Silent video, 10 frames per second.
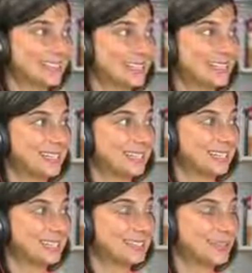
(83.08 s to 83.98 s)
Zero cooked
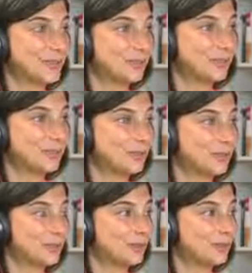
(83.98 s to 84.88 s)
food has been in your
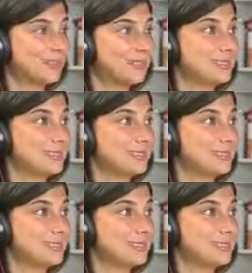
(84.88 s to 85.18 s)
system.